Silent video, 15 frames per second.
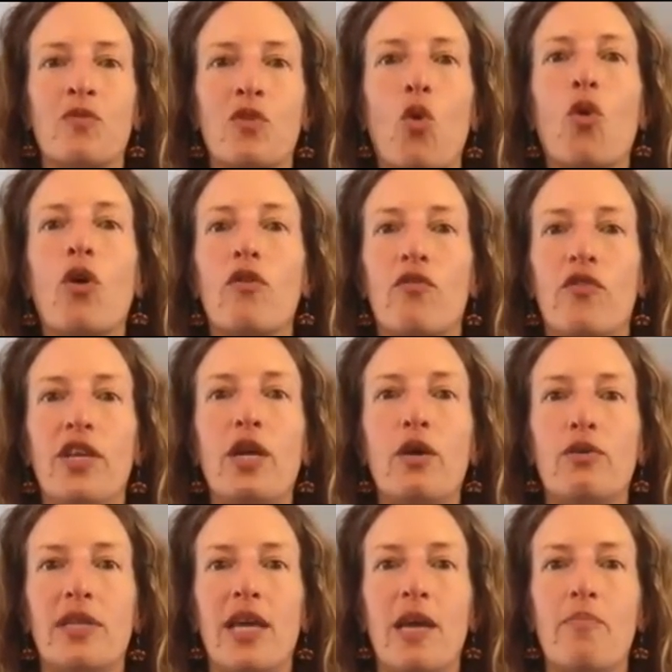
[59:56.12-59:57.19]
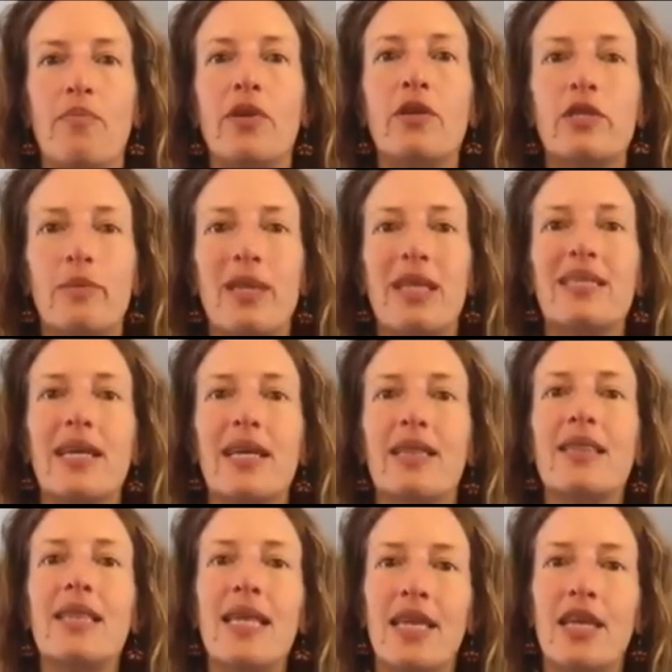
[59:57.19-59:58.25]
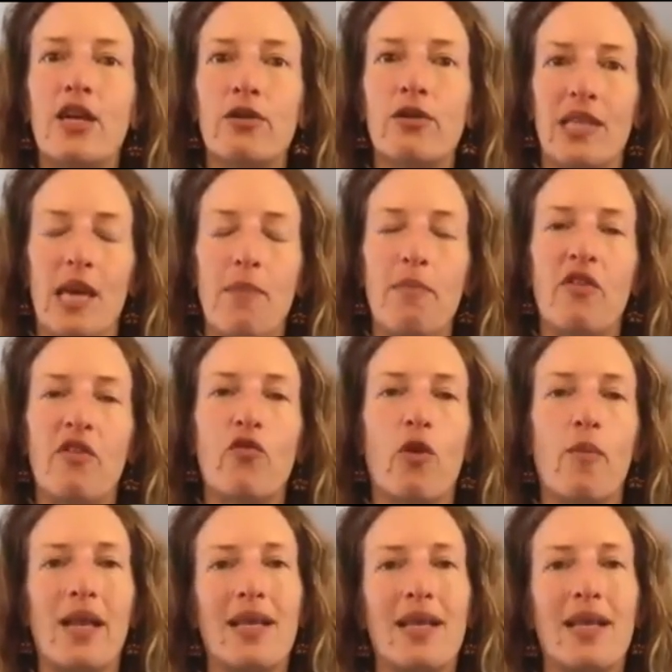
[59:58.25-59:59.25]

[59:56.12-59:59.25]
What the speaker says: or a videotape, you know, something that's like a linear taping format,